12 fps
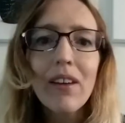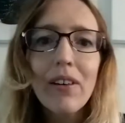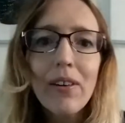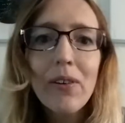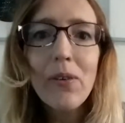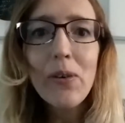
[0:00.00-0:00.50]

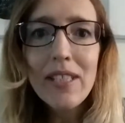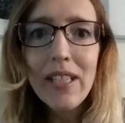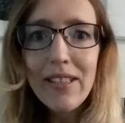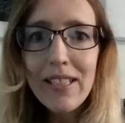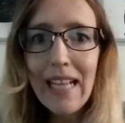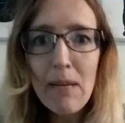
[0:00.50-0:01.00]
Also,
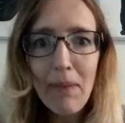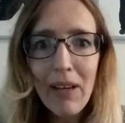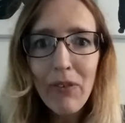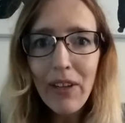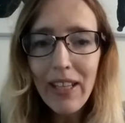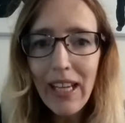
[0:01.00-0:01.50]
disclaimer, if
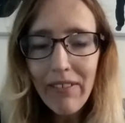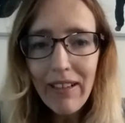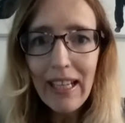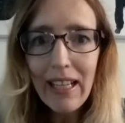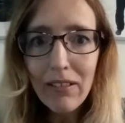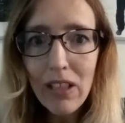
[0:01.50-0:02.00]
you can hear
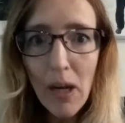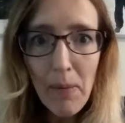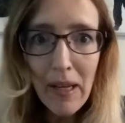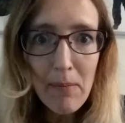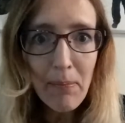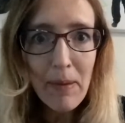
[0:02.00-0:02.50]
any little
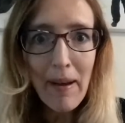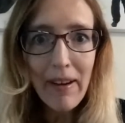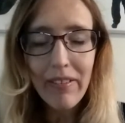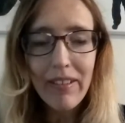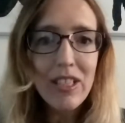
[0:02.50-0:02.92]
typing in the background,